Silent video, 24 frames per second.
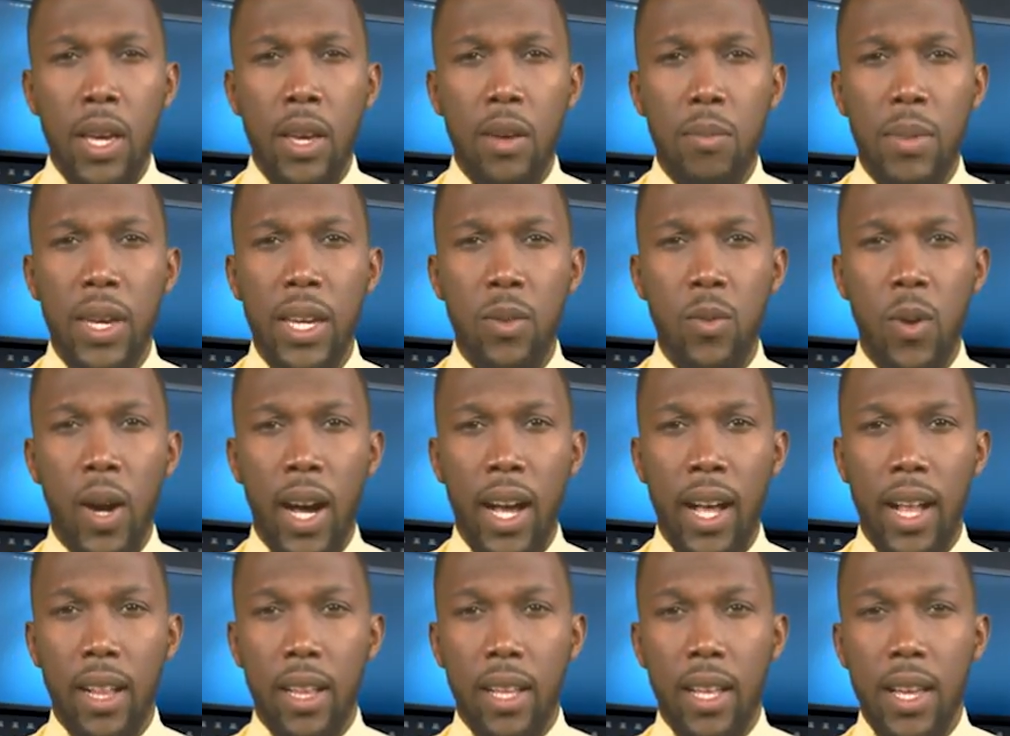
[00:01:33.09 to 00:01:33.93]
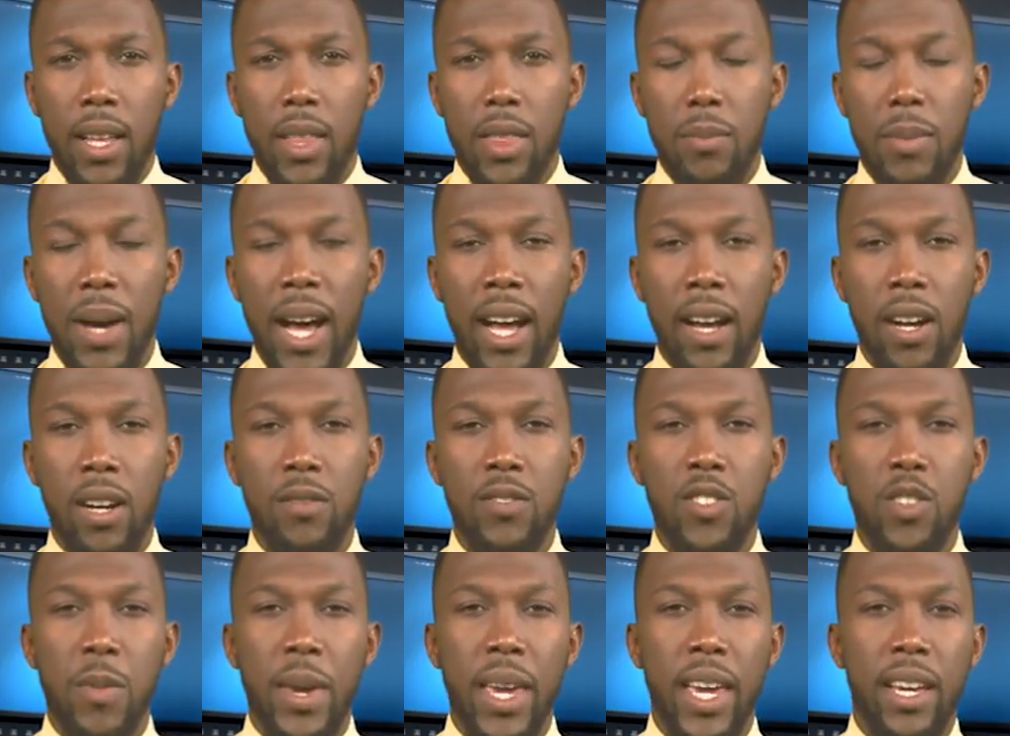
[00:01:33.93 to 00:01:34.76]
Meanwhile, the Bank
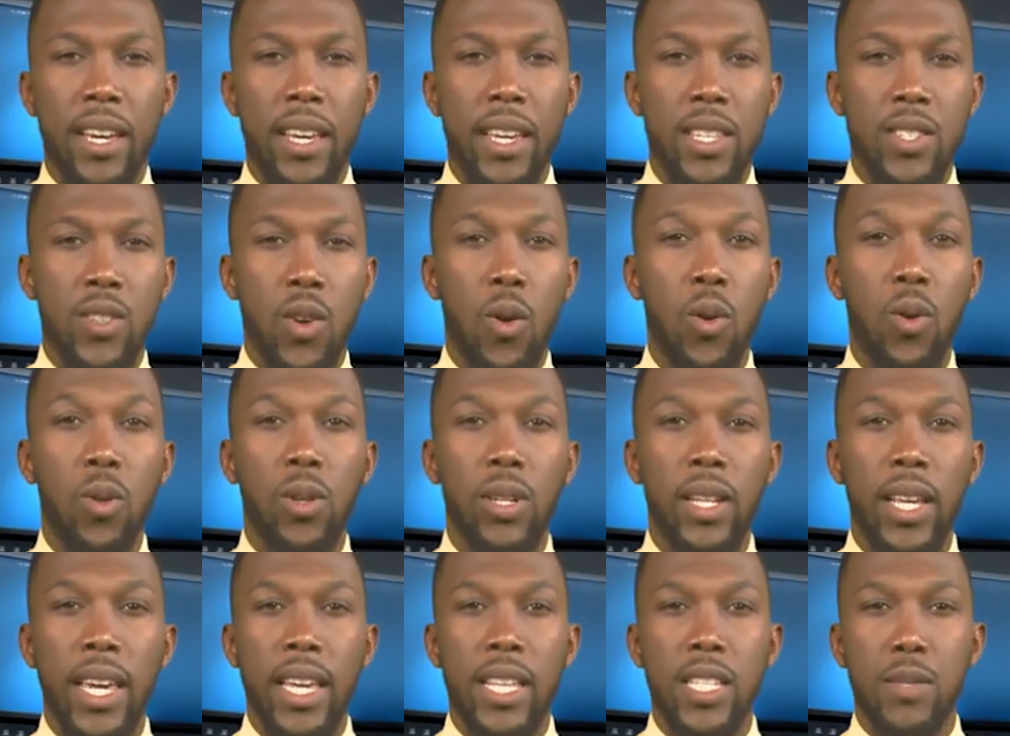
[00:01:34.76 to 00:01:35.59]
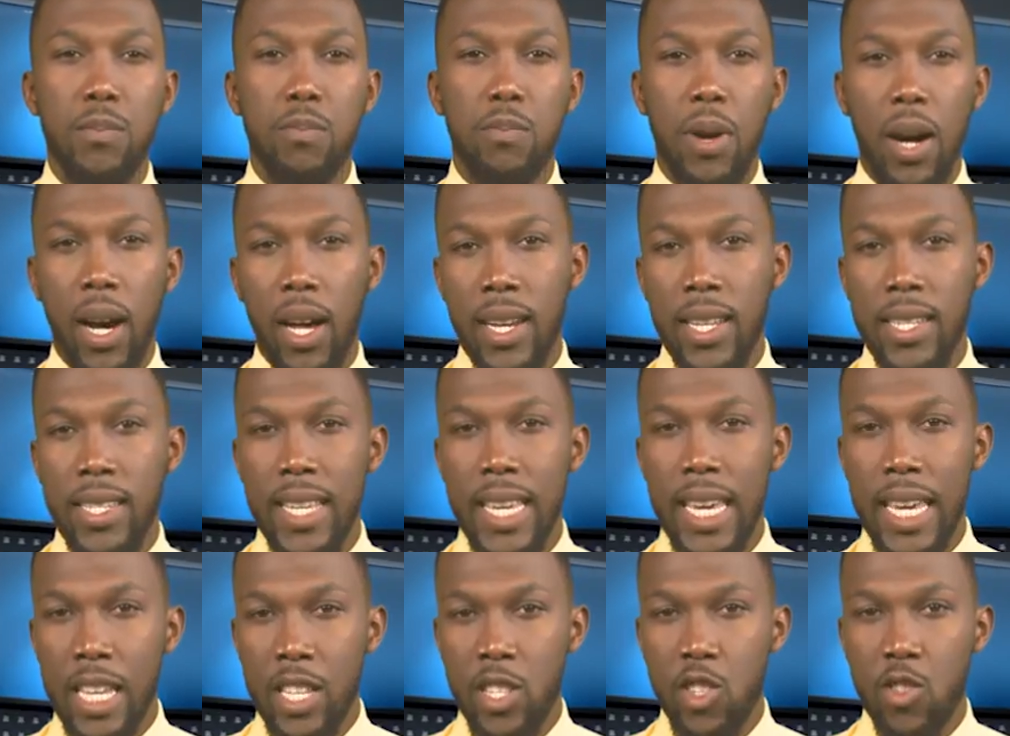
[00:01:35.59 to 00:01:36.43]
of Jamaica is holding its
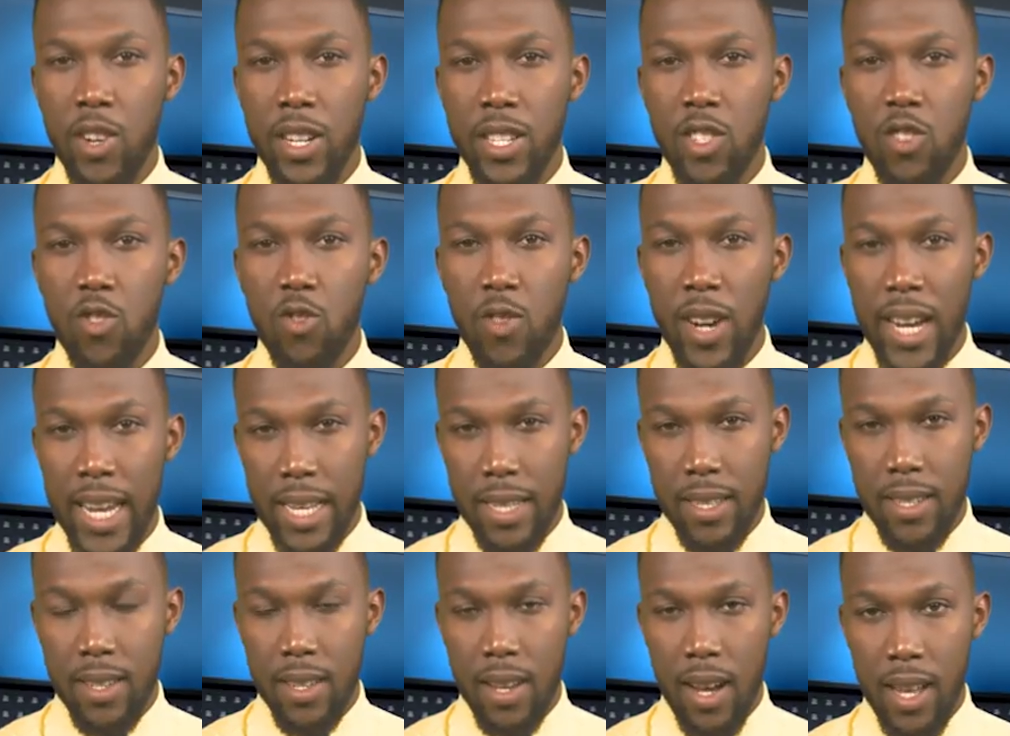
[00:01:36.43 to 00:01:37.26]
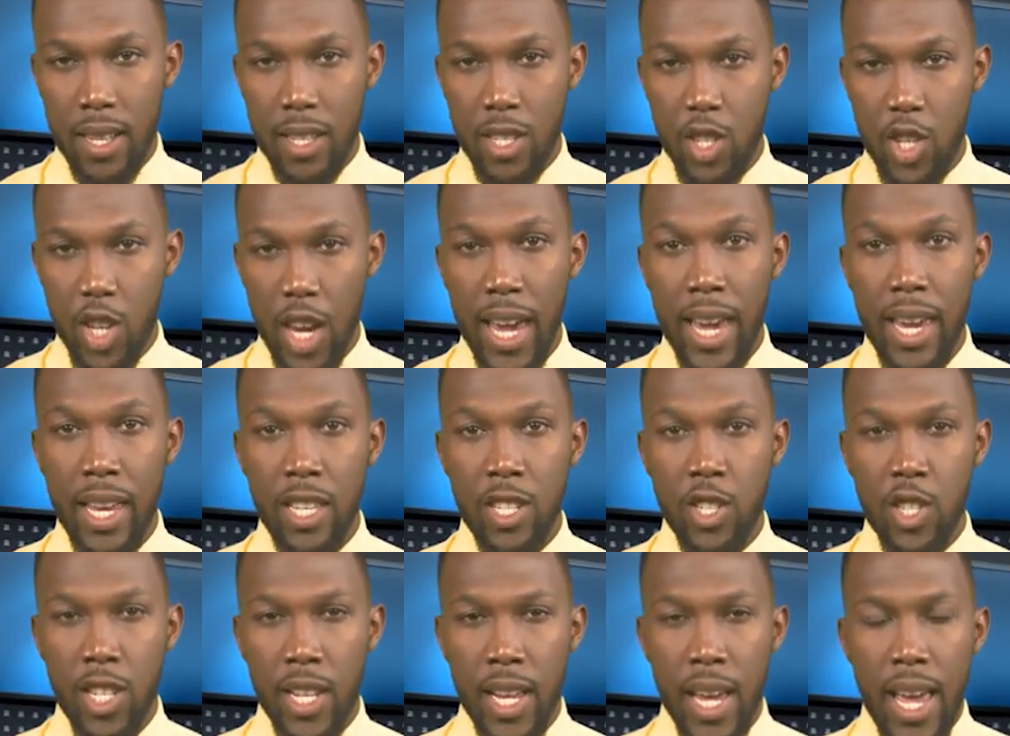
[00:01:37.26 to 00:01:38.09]
policy interest rate
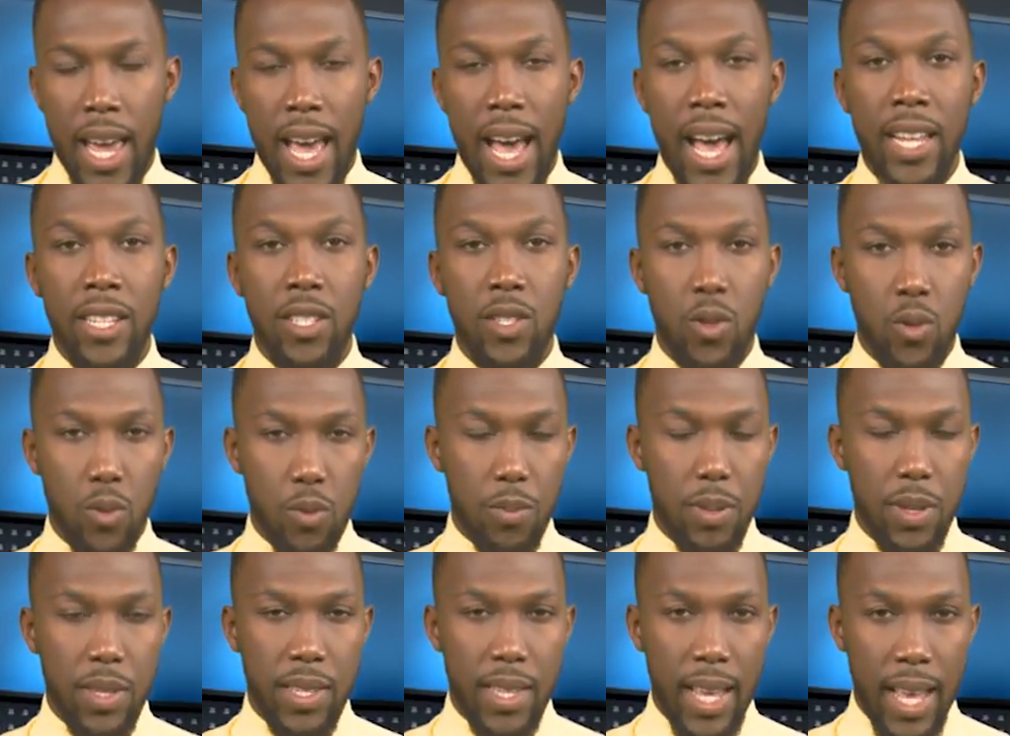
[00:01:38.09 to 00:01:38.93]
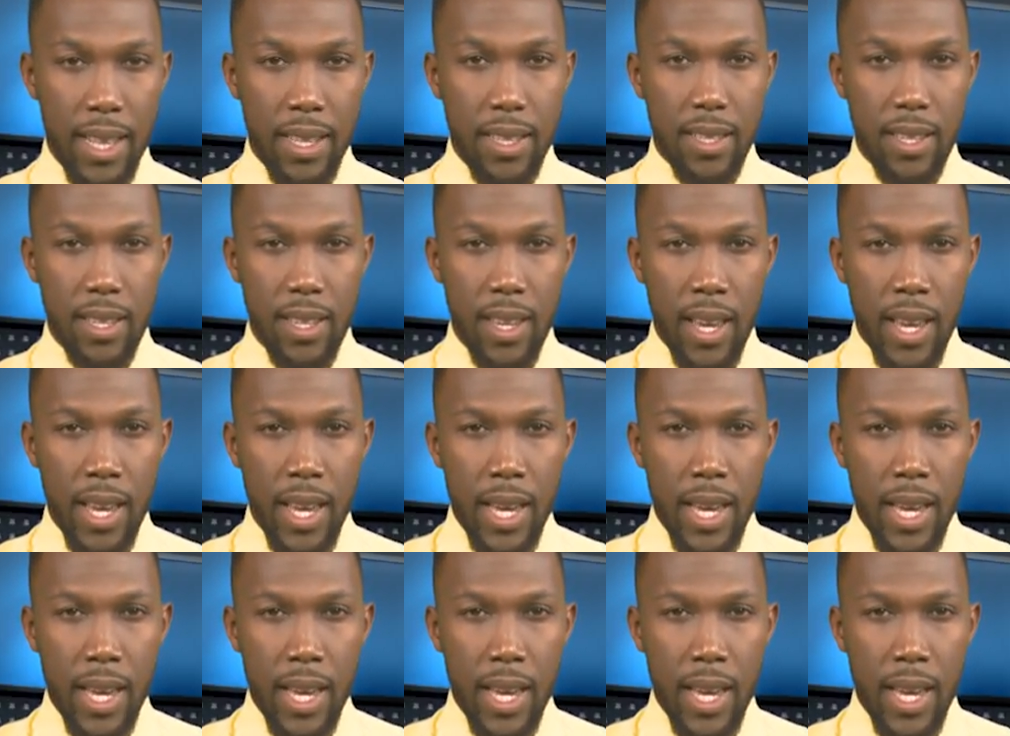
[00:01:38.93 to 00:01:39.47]
unchanged at 2%.